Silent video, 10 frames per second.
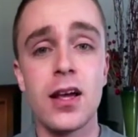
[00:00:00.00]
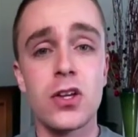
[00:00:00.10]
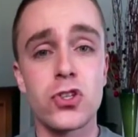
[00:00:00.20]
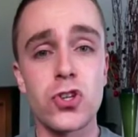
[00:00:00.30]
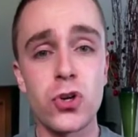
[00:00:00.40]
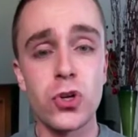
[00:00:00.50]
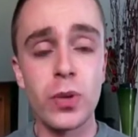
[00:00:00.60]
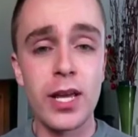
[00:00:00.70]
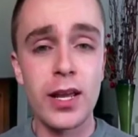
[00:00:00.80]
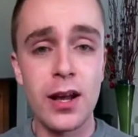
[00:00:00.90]
So you
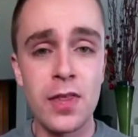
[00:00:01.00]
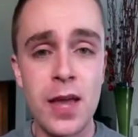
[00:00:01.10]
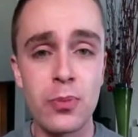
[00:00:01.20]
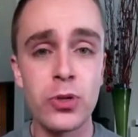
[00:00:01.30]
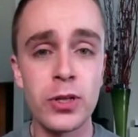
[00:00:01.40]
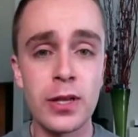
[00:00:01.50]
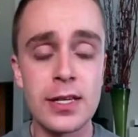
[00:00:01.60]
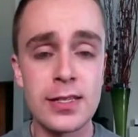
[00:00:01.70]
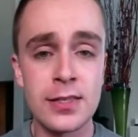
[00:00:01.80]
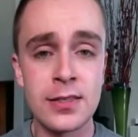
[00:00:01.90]
would hit on that
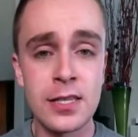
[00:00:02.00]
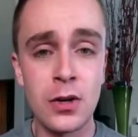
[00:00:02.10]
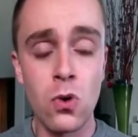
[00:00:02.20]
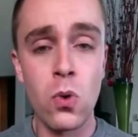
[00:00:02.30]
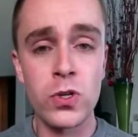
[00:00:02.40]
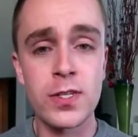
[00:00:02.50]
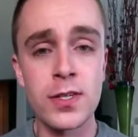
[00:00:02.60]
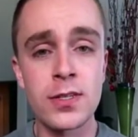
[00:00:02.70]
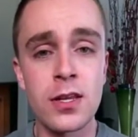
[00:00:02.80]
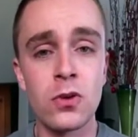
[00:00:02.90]
pre-licensing
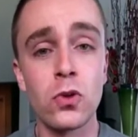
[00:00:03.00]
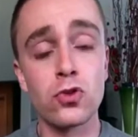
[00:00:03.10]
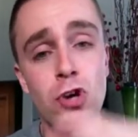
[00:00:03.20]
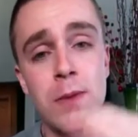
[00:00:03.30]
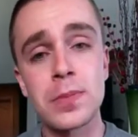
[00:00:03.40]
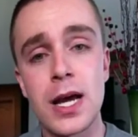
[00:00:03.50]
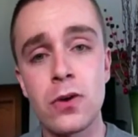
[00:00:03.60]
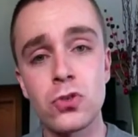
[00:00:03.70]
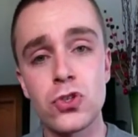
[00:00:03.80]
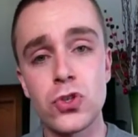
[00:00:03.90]
courses, and it'll drop
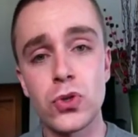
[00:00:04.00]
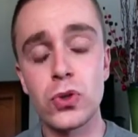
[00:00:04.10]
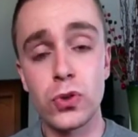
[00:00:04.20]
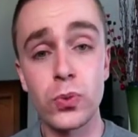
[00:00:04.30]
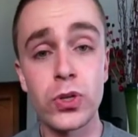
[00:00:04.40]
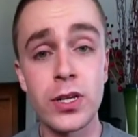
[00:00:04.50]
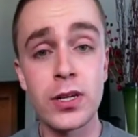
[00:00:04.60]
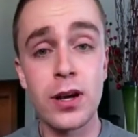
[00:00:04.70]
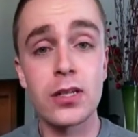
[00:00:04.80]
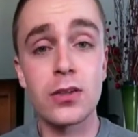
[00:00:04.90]
down to
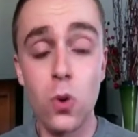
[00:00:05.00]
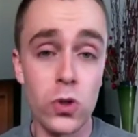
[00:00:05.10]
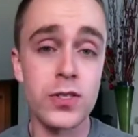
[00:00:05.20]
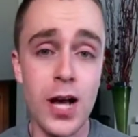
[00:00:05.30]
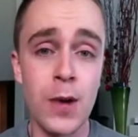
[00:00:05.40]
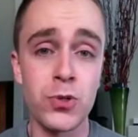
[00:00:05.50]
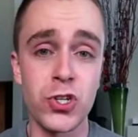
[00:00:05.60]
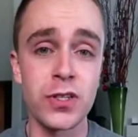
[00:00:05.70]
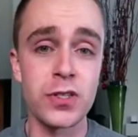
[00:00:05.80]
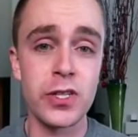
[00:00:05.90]
3 course
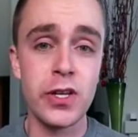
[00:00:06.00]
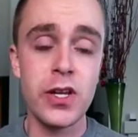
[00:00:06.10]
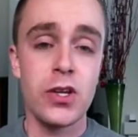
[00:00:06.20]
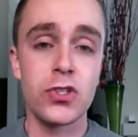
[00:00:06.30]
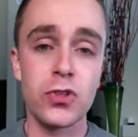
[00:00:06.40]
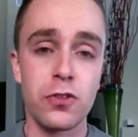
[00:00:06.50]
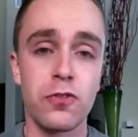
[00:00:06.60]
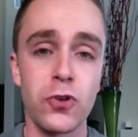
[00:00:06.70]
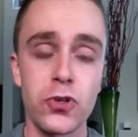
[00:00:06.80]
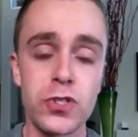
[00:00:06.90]
options. So the
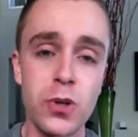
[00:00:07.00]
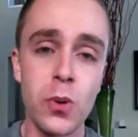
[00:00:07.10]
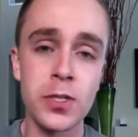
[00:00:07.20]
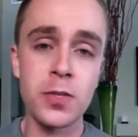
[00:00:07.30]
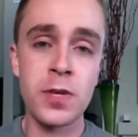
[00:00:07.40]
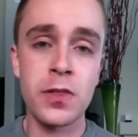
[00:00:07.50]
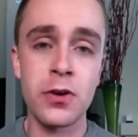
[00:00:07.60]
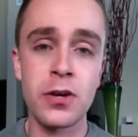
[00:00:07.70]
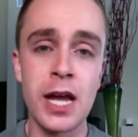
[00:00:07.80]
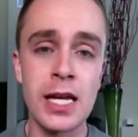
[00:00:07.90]
first is going to be
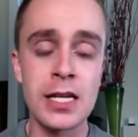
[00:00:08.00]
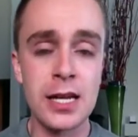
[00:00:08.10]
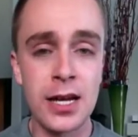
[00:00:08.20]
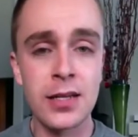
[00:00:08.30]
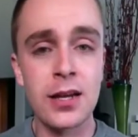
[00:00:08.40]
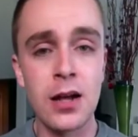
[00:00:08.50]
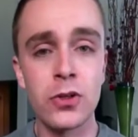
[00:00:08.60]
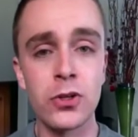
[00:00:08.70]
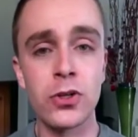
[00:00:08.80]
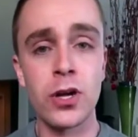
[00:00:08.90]
their
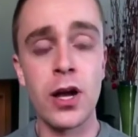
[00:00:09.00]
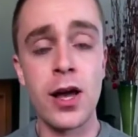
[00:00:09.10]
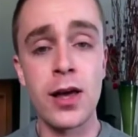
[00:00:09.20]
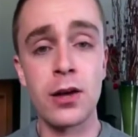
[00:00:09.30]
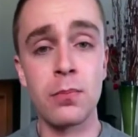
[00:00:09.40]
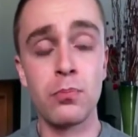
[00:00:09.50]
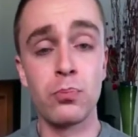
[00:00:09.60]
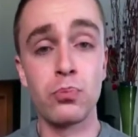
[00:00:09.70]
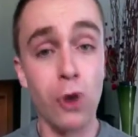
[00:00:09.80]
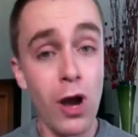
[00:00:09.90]
$99
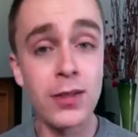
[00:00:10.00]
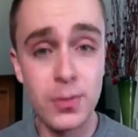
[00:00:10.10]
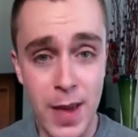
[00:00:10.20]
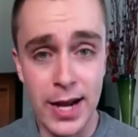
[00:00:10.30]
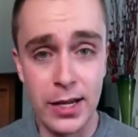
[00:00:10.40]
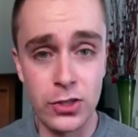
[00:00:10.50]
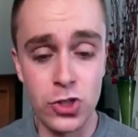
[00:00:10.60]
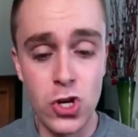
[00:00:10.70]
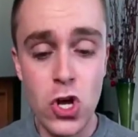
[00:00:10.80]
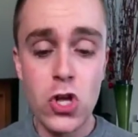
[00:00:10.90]
bronze
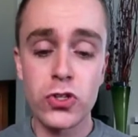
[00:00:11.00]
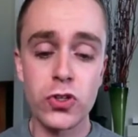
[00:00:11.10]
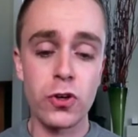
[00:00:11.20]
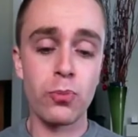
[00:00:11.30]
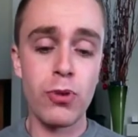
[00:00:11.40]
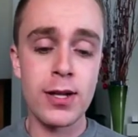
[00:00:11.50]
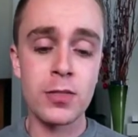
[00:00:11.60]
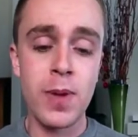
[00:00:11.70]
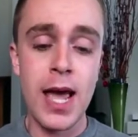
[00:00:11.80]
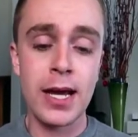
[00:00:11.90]
package. So their bronze
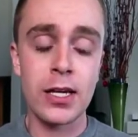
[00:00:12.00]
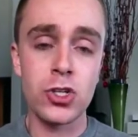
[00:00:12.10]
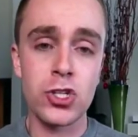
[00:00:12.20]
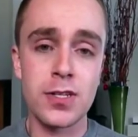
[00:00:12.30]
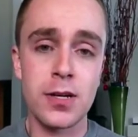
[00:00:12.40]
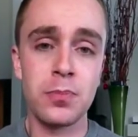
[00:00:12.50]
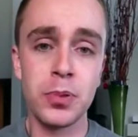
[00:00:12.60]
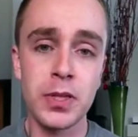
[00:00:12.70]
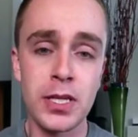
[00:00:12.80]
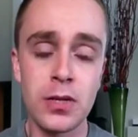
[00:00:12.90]
package is
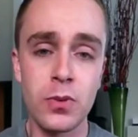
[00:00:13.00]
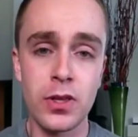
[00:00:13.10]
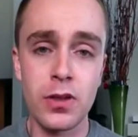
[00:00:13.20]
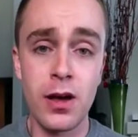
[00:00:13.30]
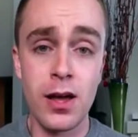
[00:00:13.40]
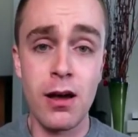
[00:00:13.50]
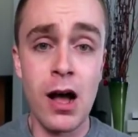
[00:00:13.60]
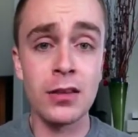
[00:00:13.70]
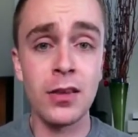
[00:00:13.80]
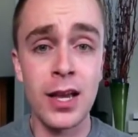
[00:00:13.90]
complete with
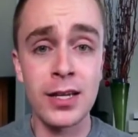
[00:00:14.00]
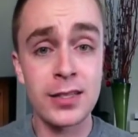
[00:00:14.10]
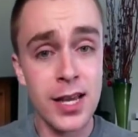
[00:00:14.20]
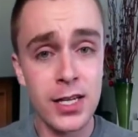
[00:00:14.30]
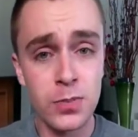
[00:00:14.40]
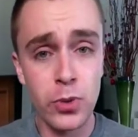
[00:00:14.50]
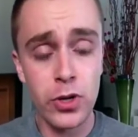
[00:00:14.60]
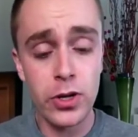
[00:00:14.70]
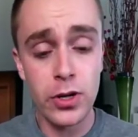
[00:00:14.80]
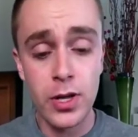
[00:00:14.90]
online textbook.